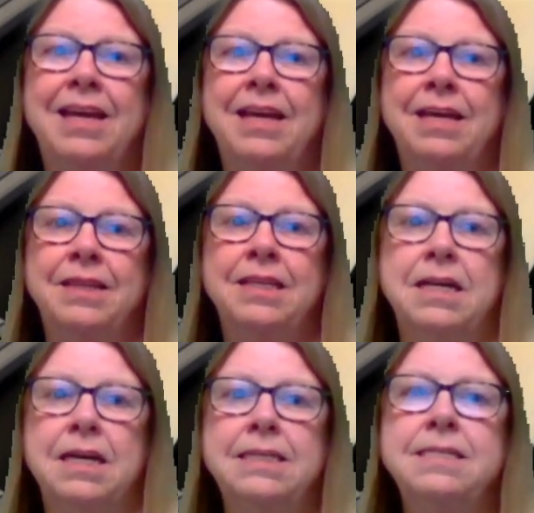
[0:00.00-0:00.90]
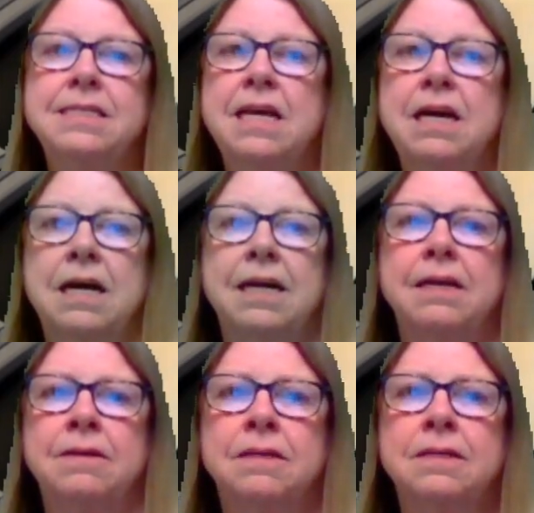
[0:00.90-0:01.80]
In the night sky,
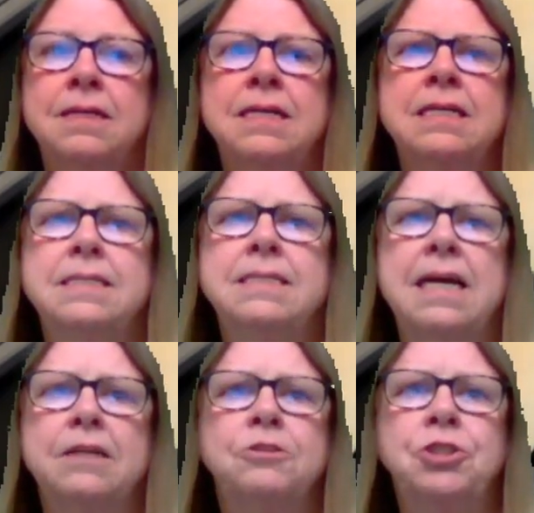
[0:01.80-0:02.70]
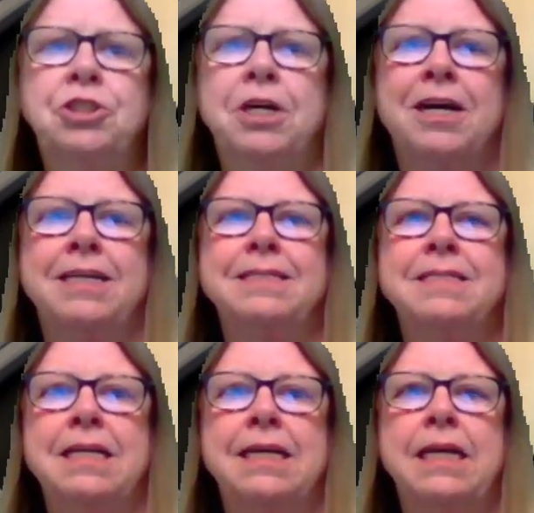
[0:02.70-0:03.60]
Saturn shines
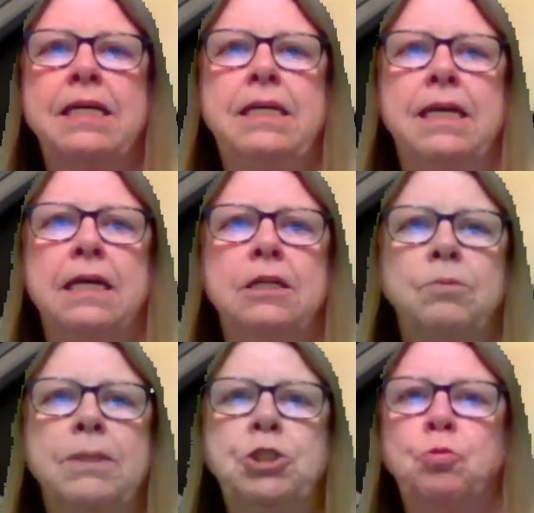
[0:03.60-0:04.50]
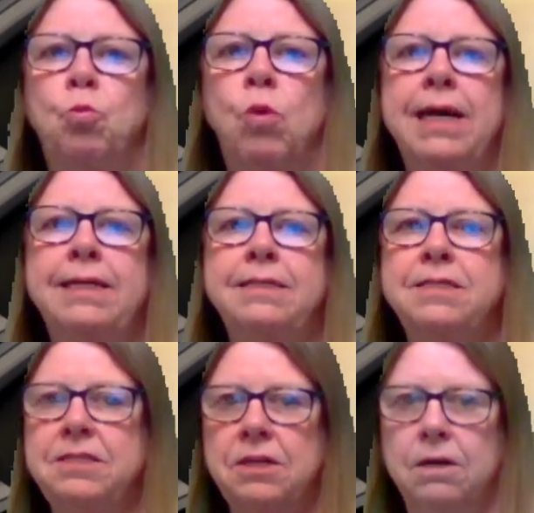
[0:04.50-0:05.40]
like a yellowish white
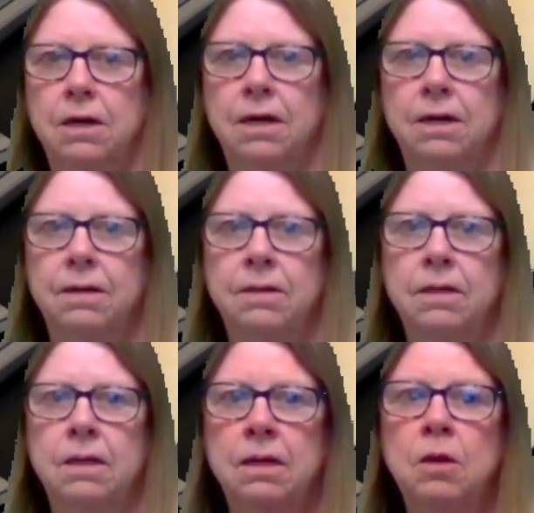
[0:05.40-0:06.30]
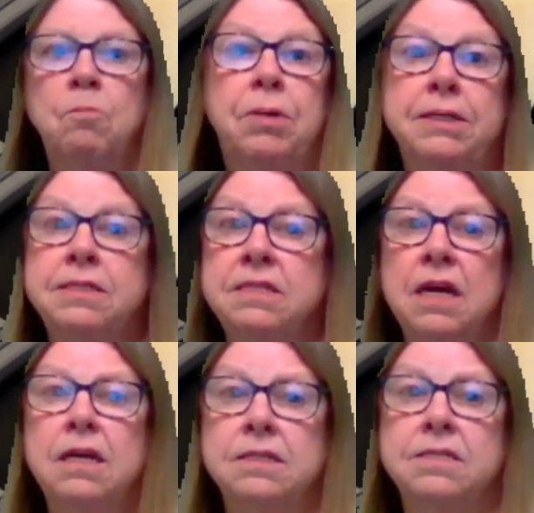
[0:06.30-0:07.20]
star. But it's
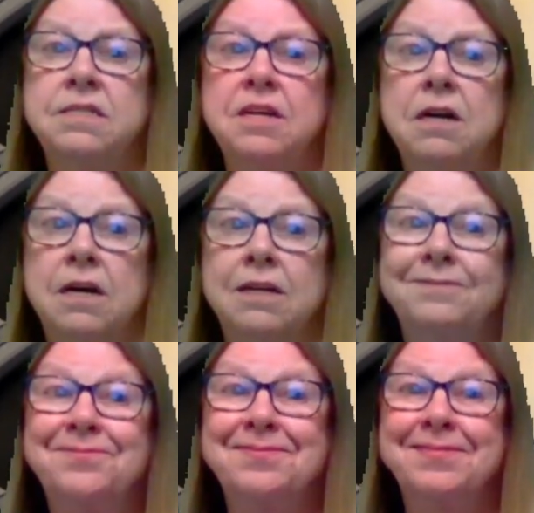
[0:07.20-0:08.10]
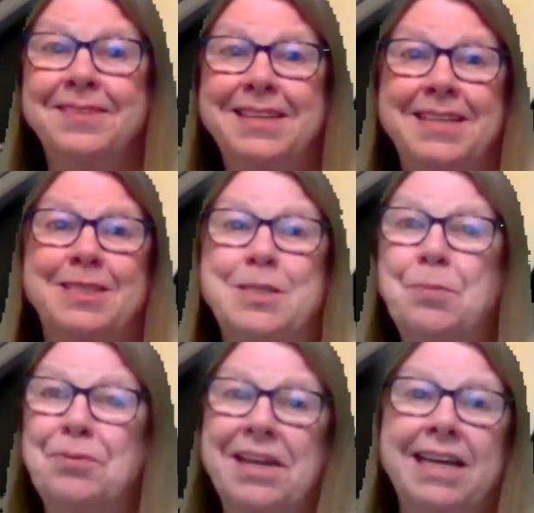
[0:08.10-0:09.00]
not a star, it's a
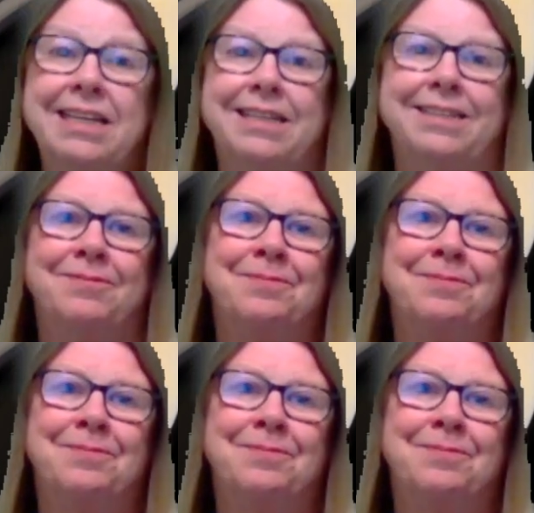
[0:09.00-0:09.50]
planet.